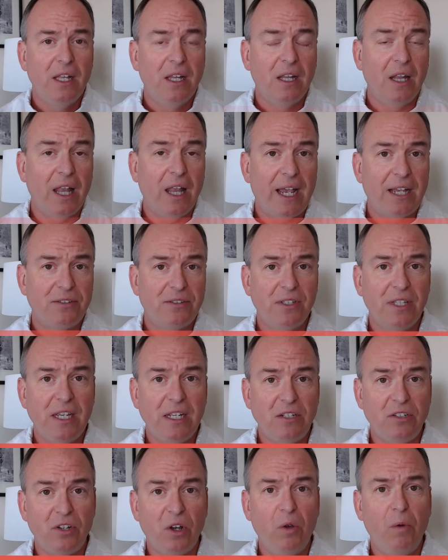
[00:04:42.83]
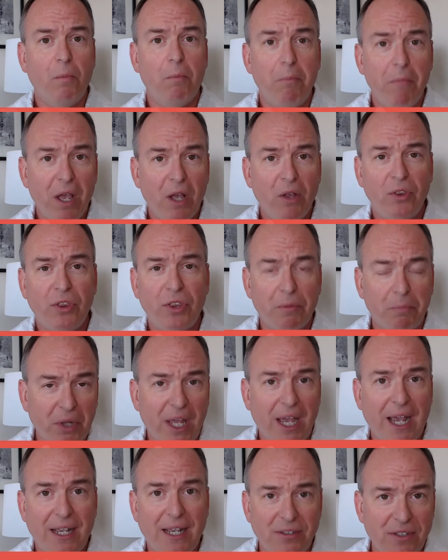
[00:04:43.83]
Lastly, don't melt the
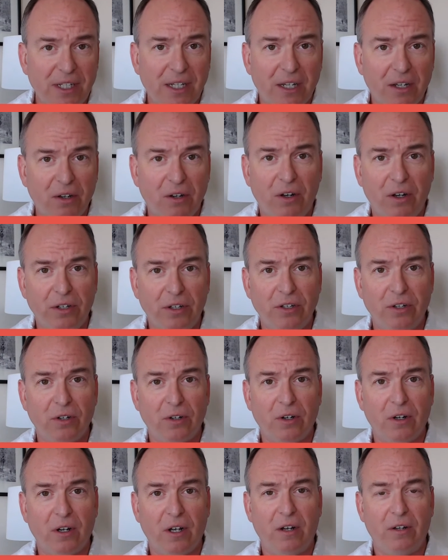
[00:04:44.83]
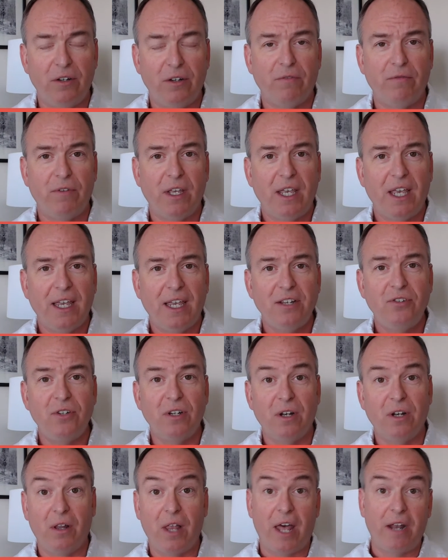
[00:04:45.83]
plastic on your
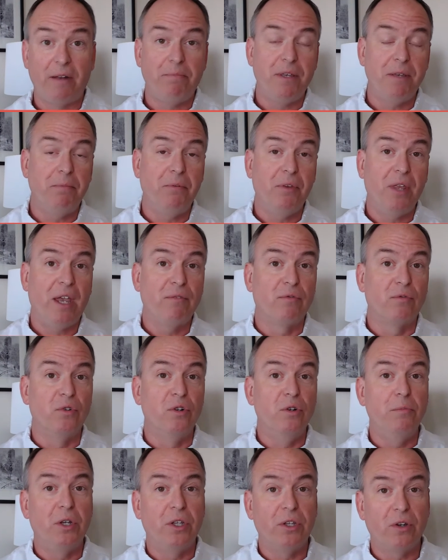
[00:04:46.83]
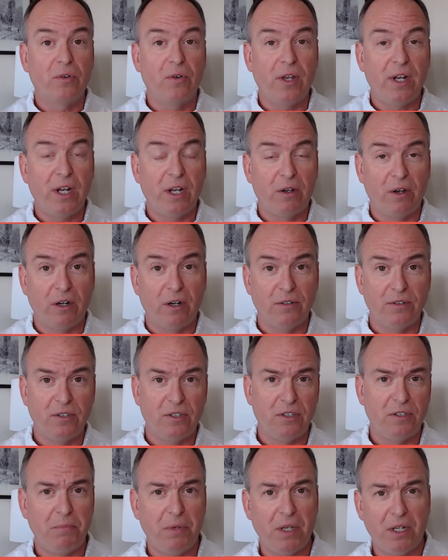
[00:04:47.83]
vacation. A lot of people have room on their credit cards
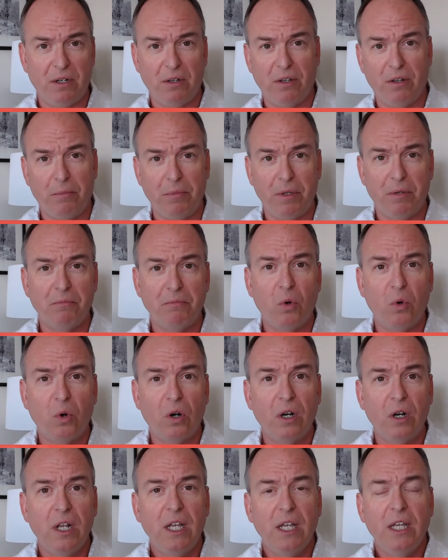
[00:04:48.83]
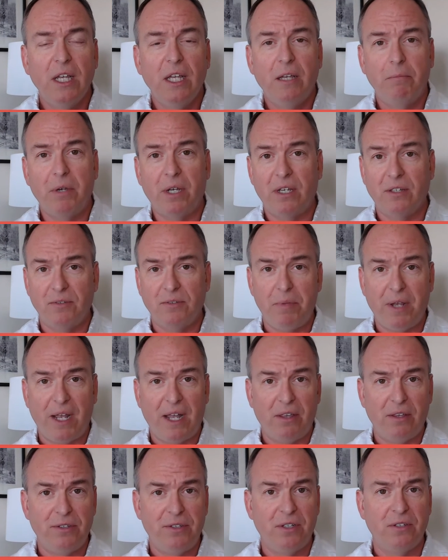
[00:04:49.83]
to spend a little bit more because
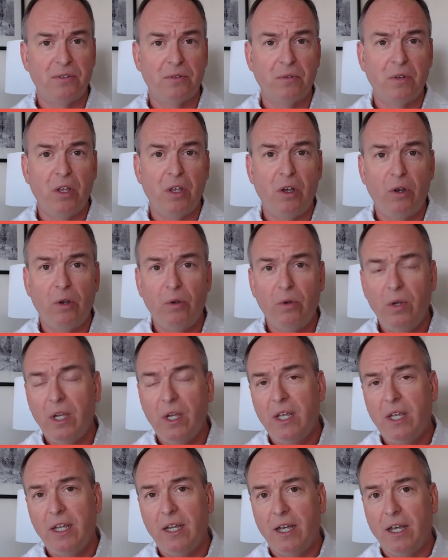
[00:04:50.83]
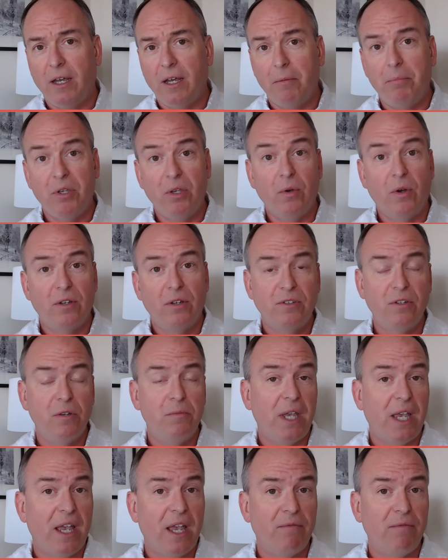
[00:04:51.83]
balances are low. but you also
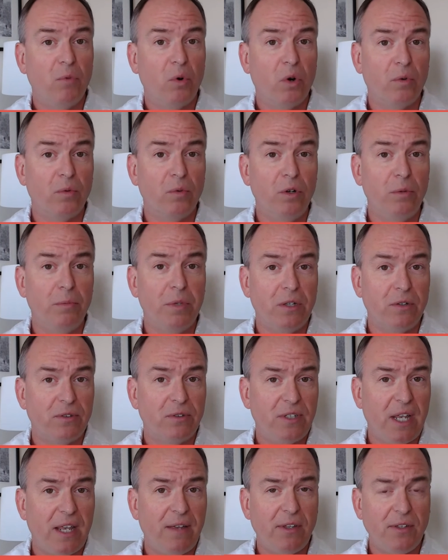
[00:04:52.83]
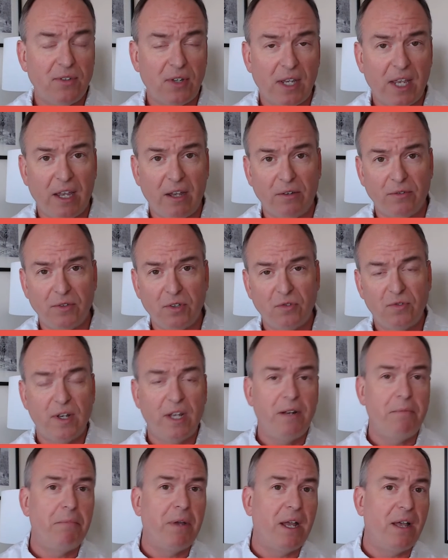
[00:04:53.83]
may have more room in your savings account. So try
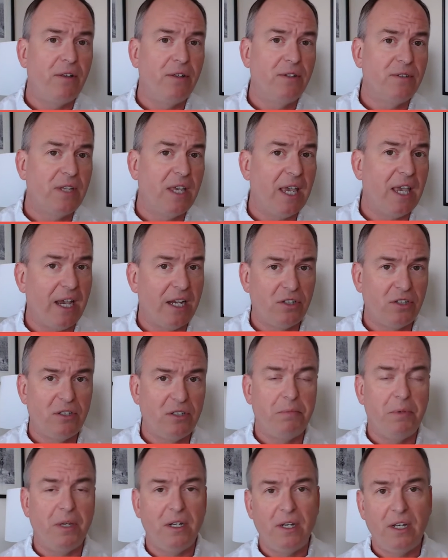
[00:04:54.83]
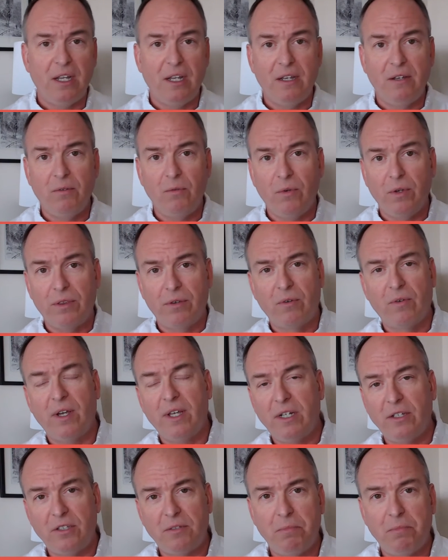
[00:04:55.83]
to balance cash spending with
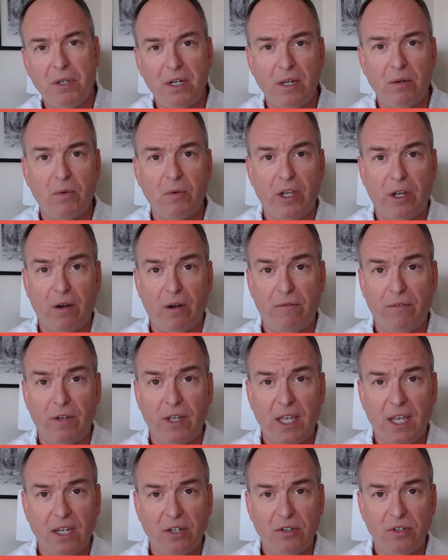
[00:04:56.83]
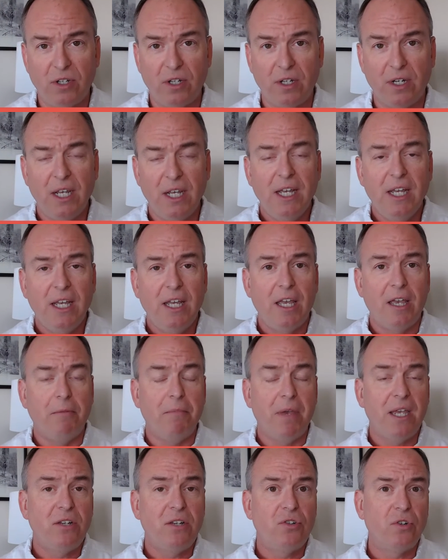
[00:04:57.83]
credit spending while you're on vacation, and
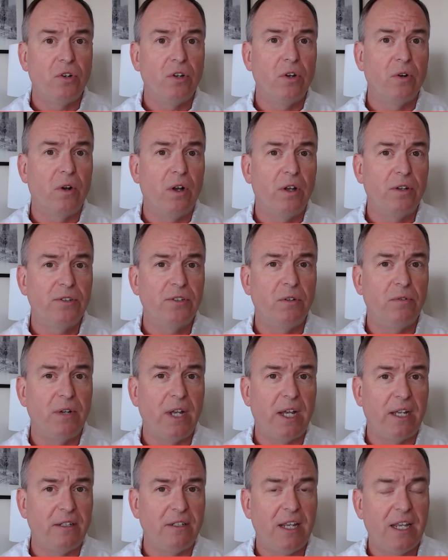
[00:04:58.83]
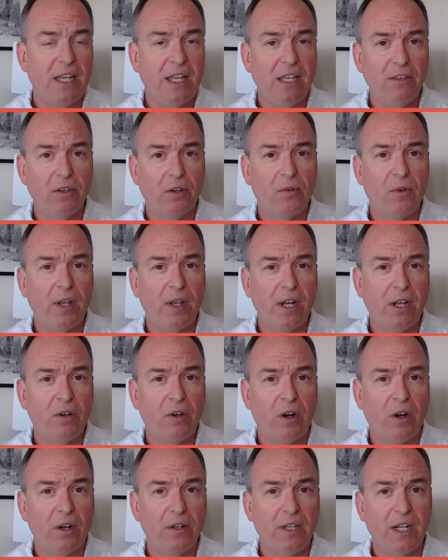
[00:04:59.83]
make sure you're also not taking the credit
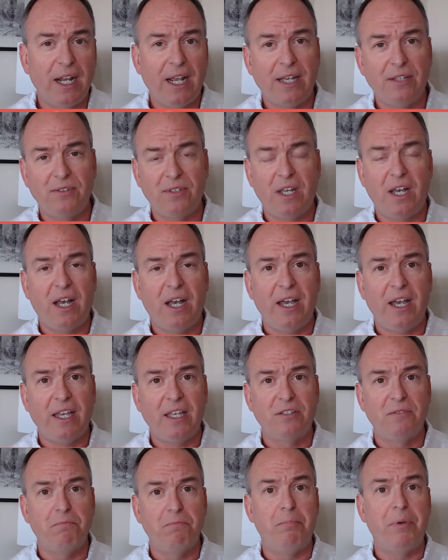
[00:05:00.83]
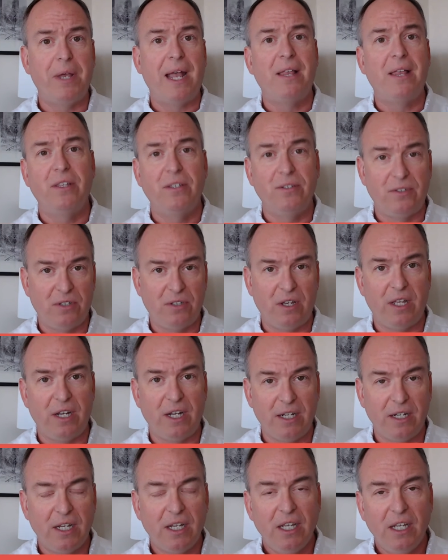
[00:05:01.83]
card that has the highest balance on
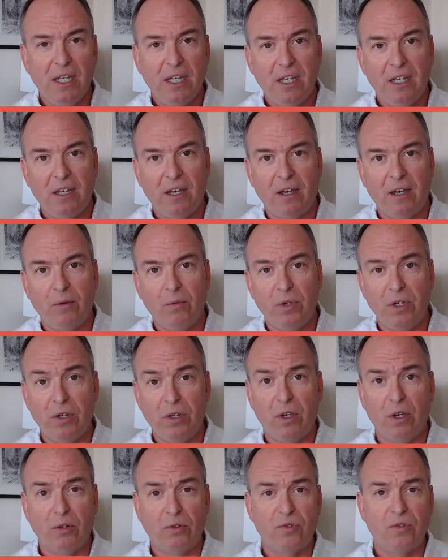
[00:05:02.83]
it when you go